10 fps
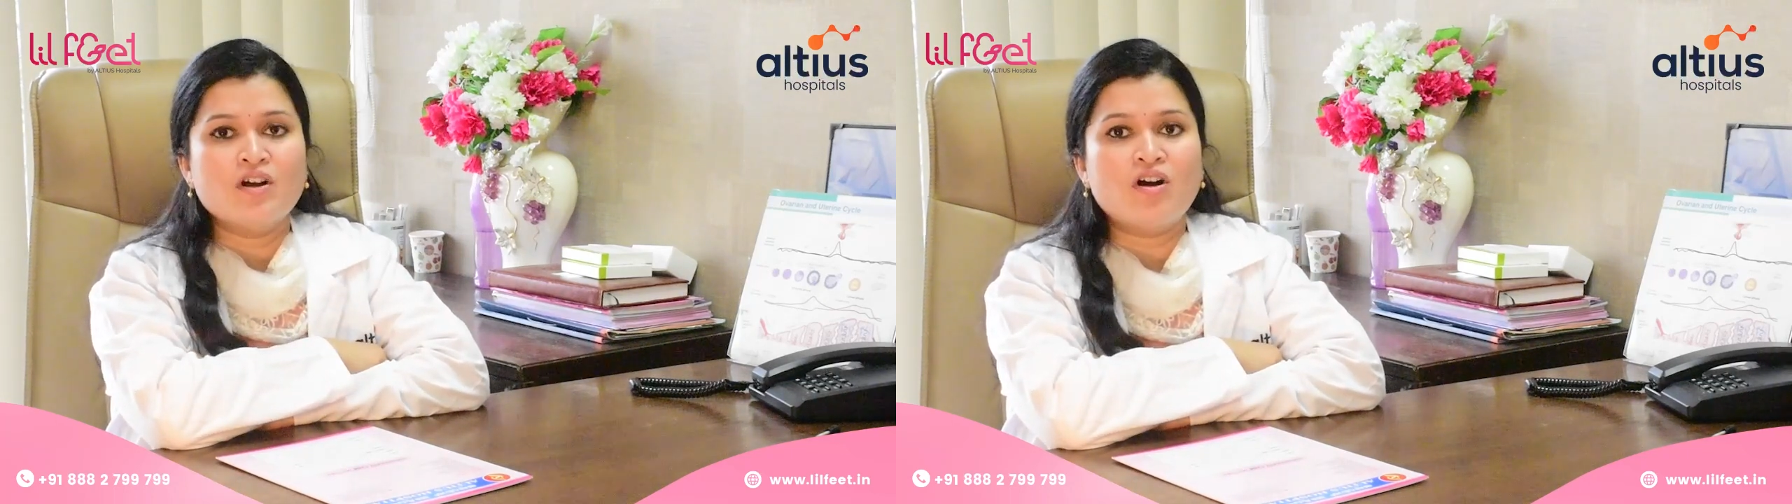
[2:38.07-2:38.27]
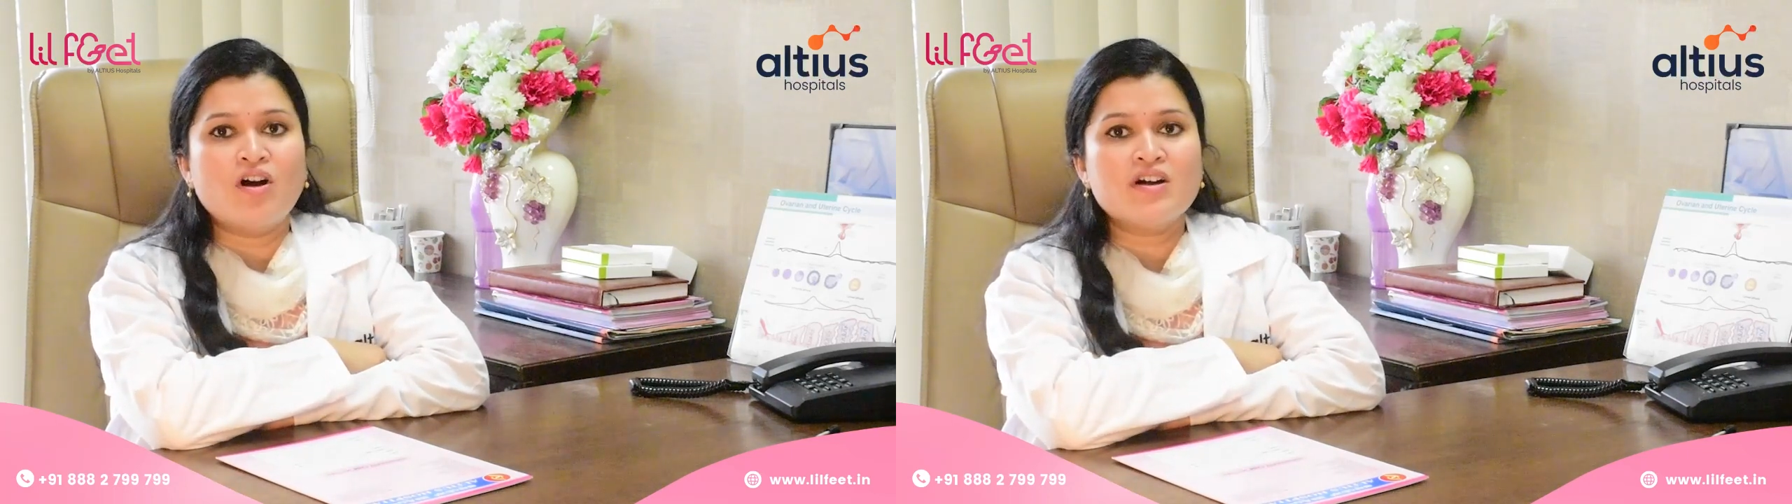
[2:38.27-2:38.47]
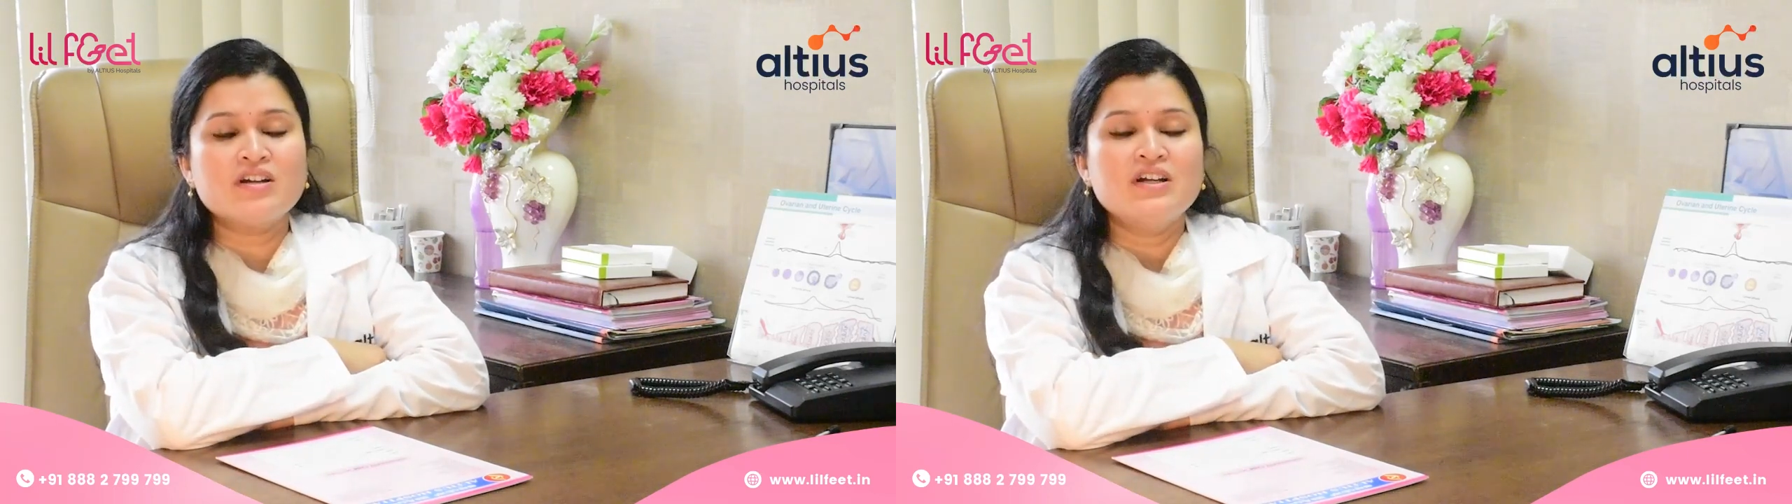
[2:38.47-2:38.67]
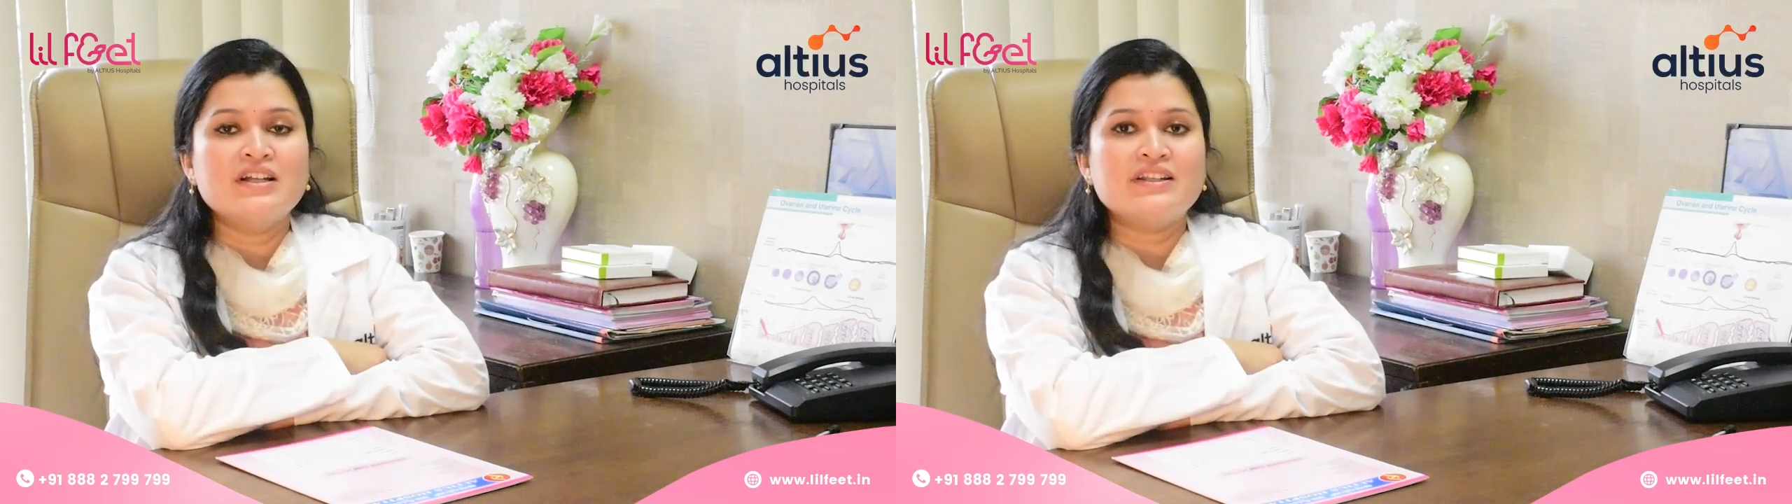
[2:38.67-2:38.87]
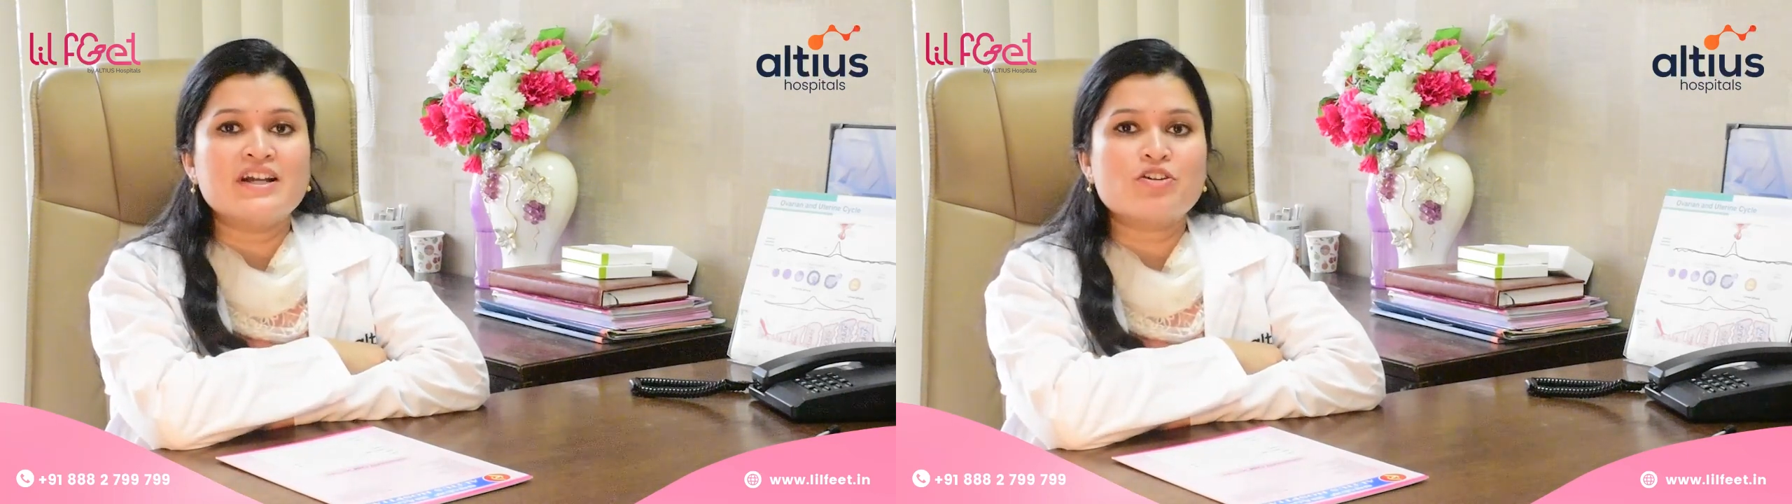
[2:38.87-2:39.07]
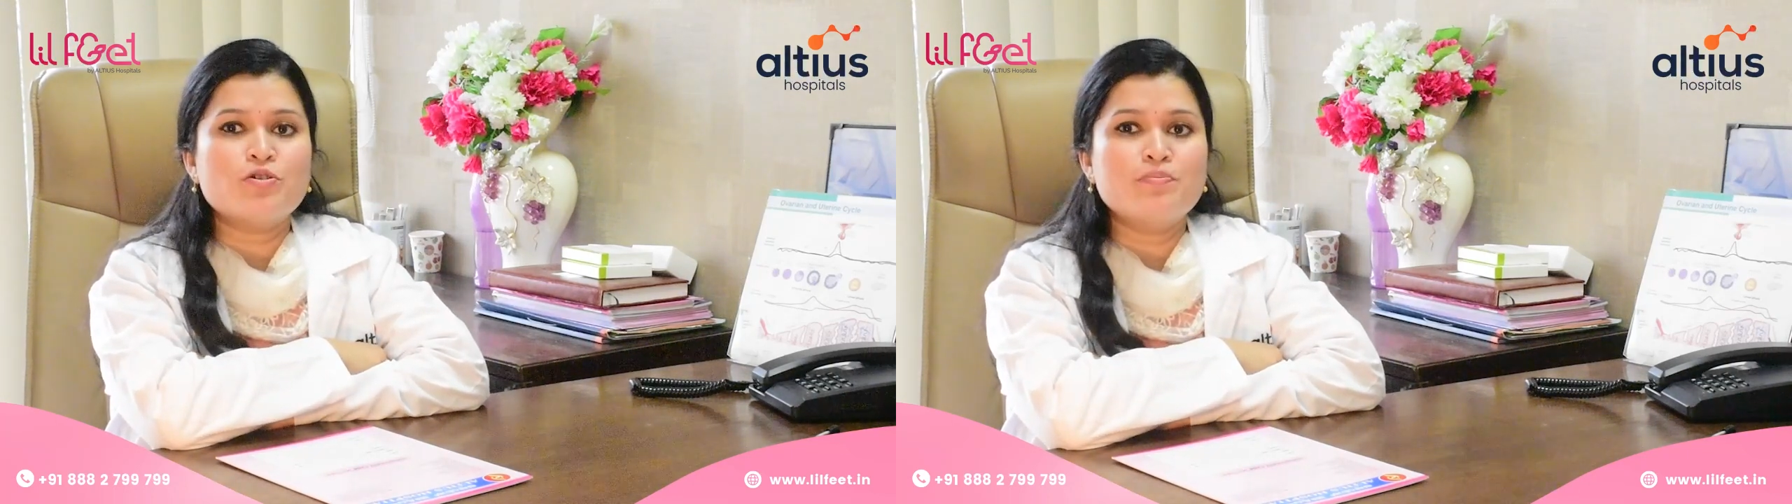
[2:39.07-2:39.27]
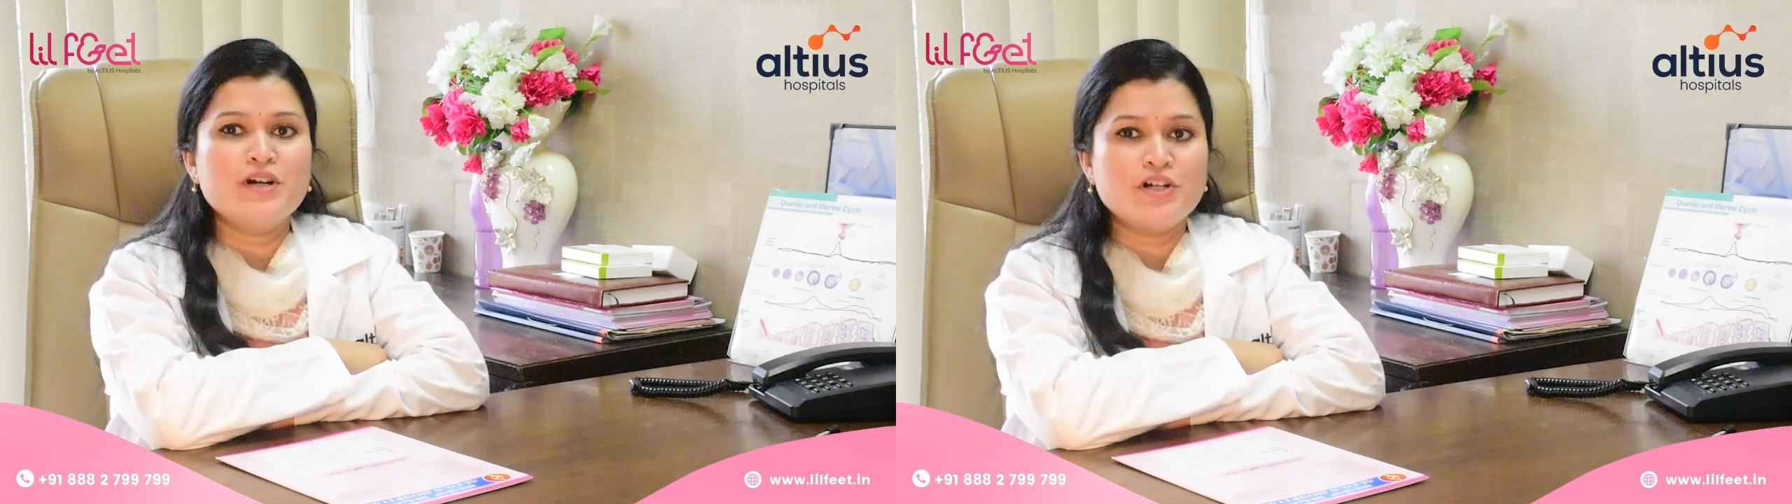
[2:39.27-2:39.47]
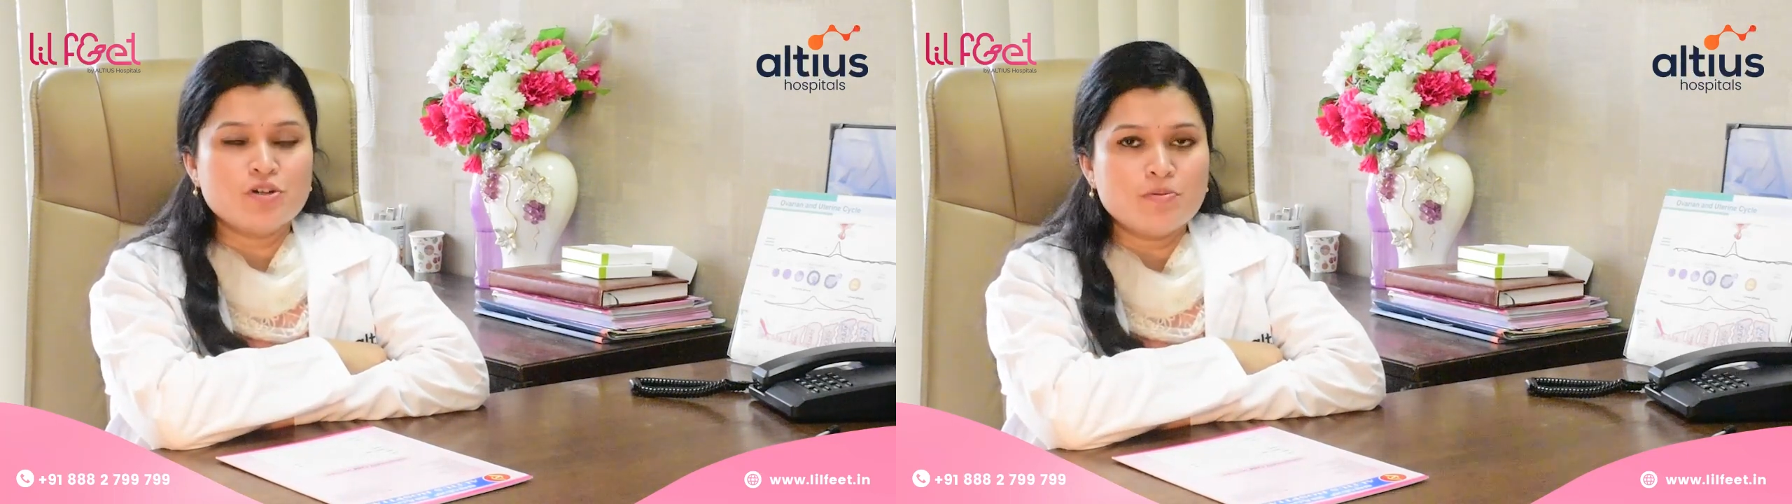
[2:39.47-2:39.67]
Or there could
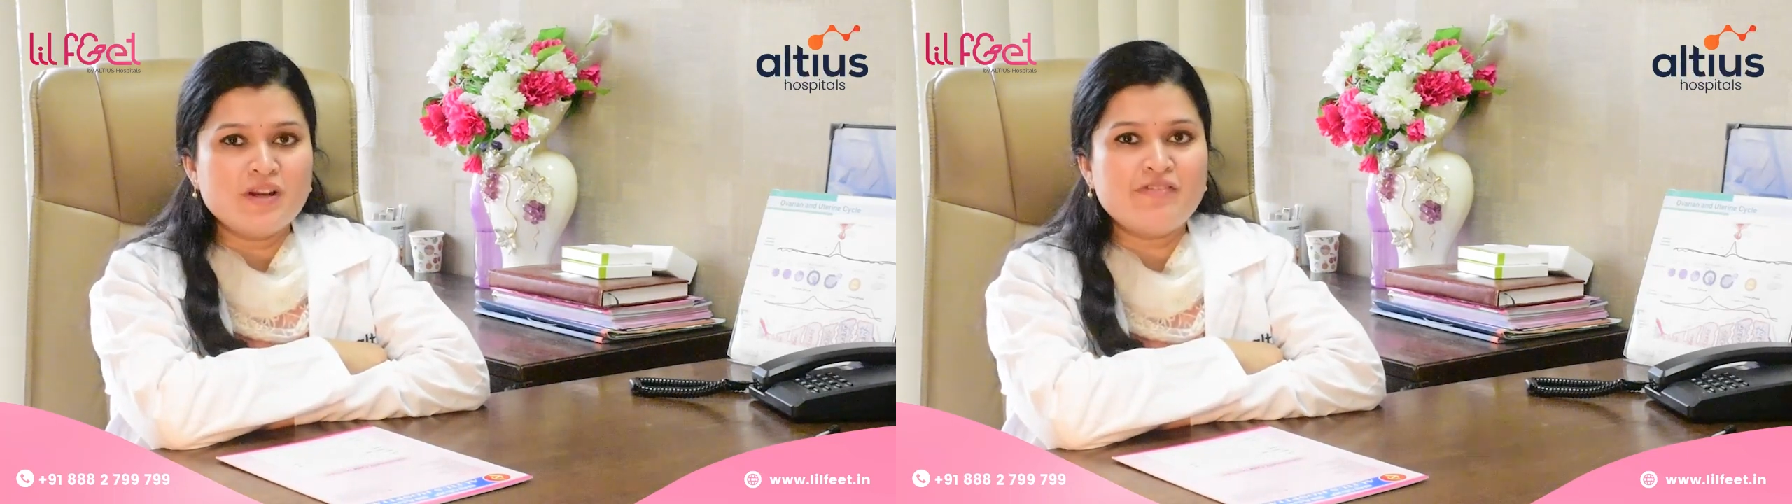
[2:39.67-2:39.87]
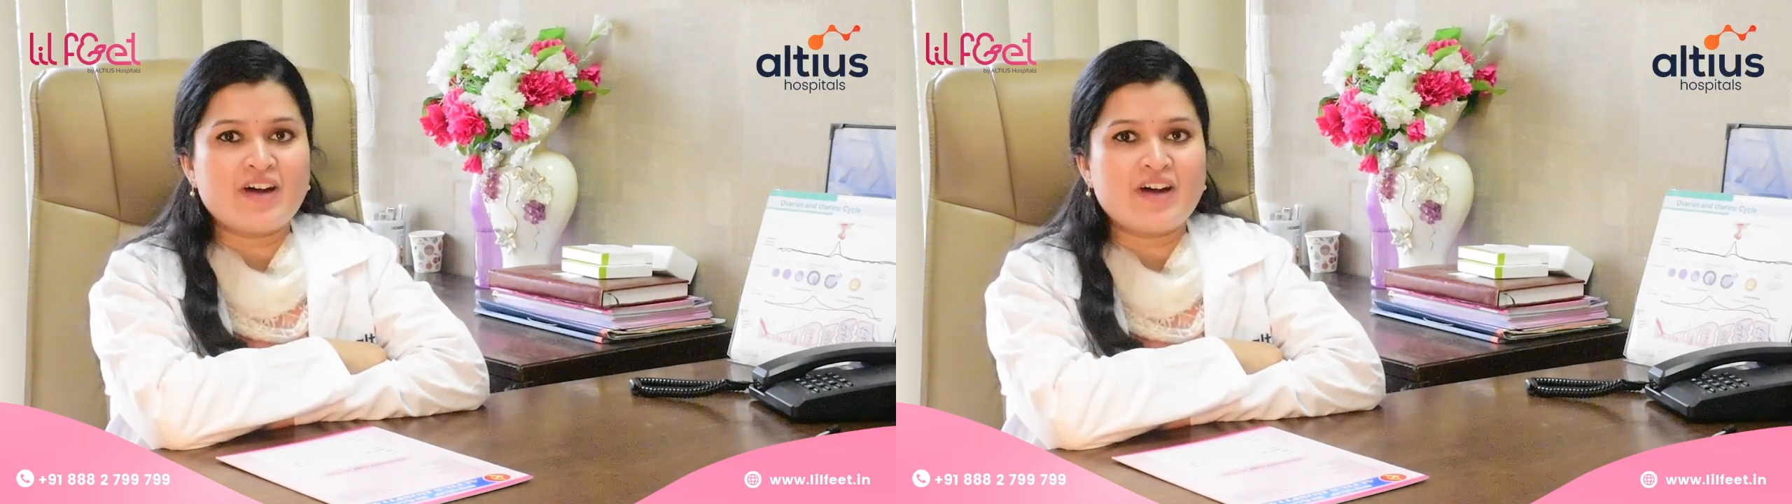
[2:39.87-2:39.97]
be tubal